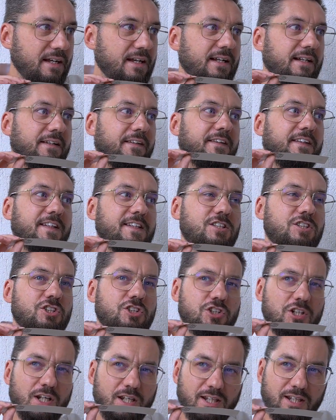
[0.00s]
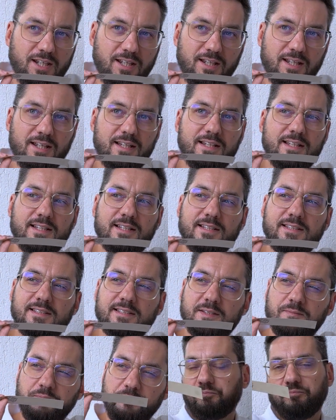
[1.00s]
This Jicky
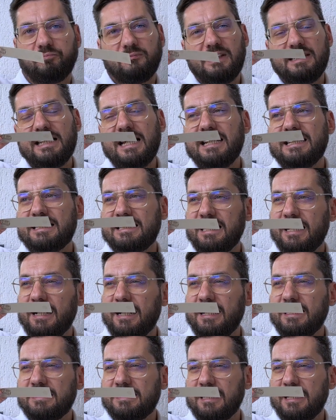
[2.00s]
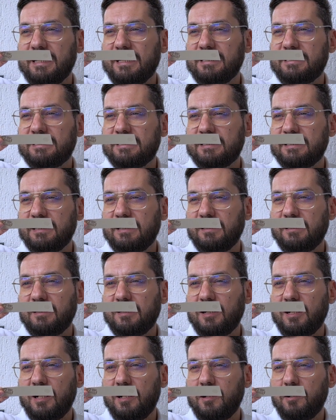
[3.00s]
is, as I said, it's
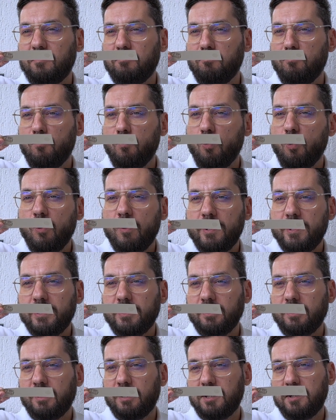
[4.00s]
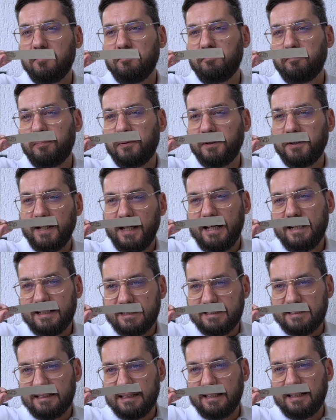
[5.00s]
more
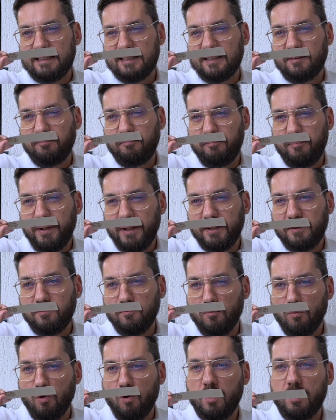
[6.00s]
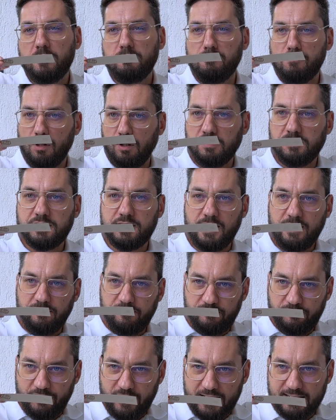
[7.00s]
complex. It's a bit more
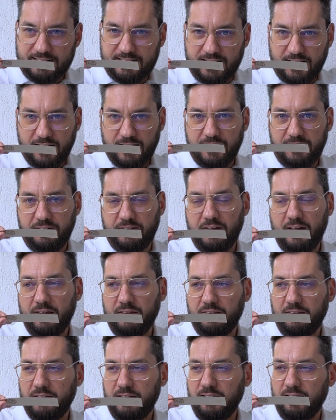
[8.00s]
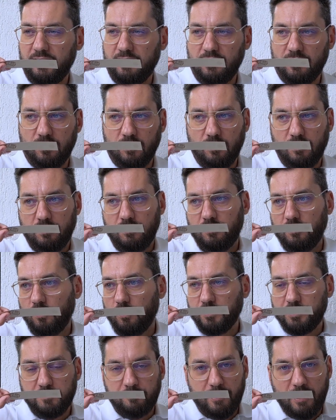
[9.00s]
multifaceted than the
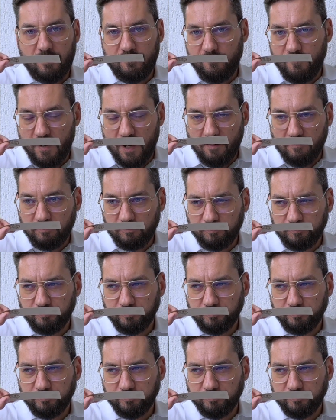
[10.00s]
eau de parfum.